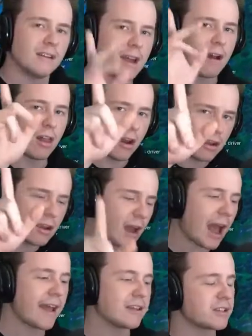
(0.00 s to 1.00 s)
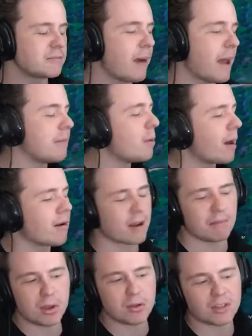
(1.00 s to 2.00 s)
Now, a lot of you guys might be wondering,
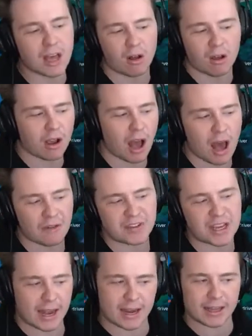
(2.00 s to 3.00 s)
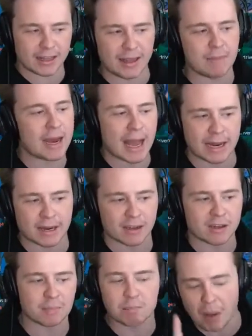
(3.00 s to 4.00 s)
Muselk, after getting eliminated
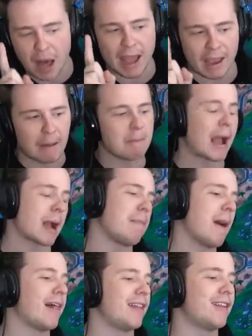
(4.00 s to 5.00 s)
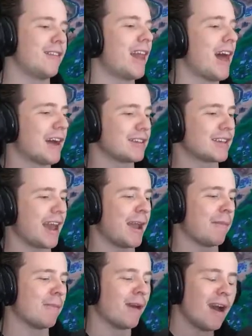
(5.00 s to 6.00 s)
by a mech pilot in the last
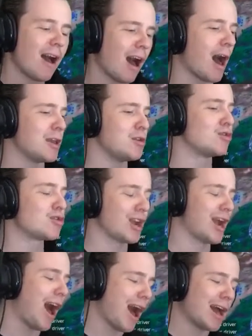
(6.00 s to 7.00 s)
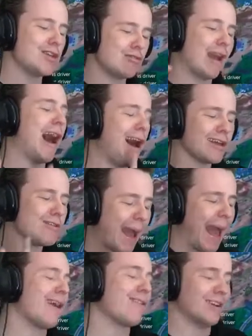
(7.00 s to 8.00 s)
game, are you trick? Are you are you
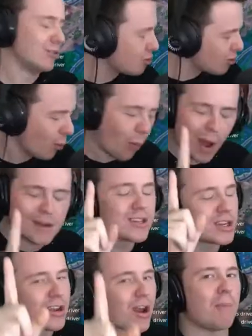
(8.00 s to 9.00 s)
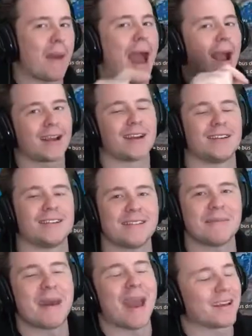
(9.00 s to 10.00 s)
angry? Do you want to go back to the
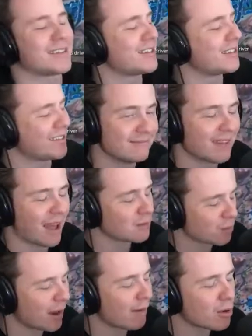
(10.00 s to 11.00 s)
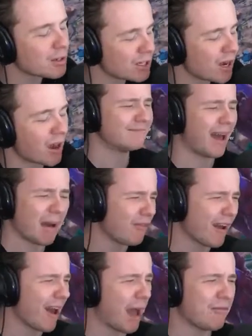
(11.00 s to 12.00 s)
mechs? I just want everyone to know I'm fine.
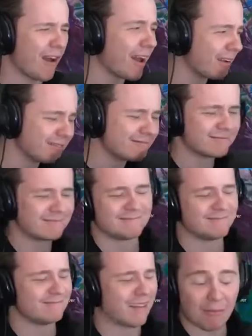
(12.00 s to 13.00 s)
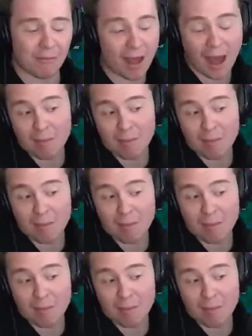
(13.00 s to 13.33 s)
I'm fine. I'm, fi I'm